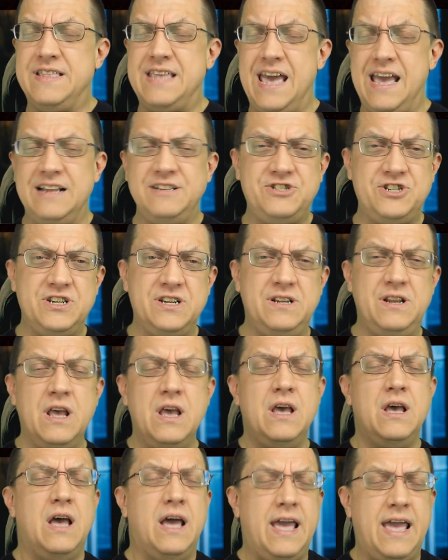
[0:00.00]
tension
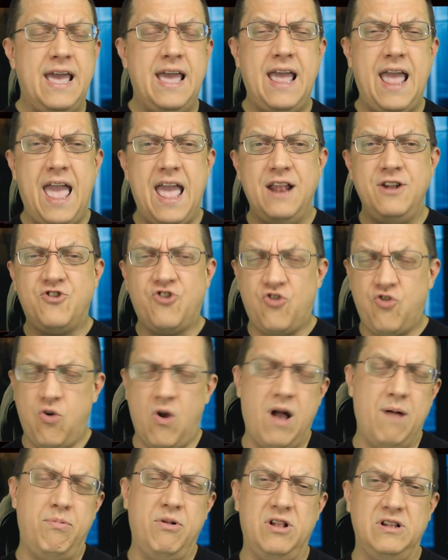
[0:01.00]
and
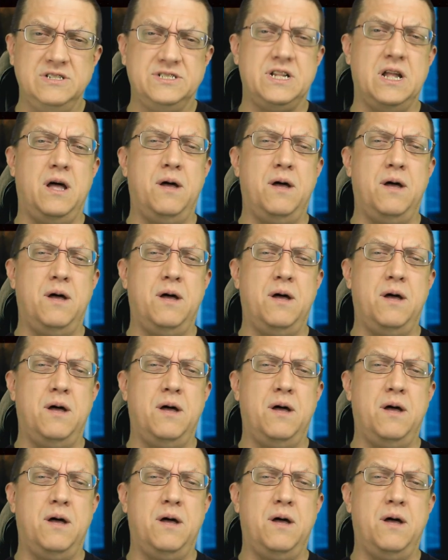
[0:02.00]
troubles,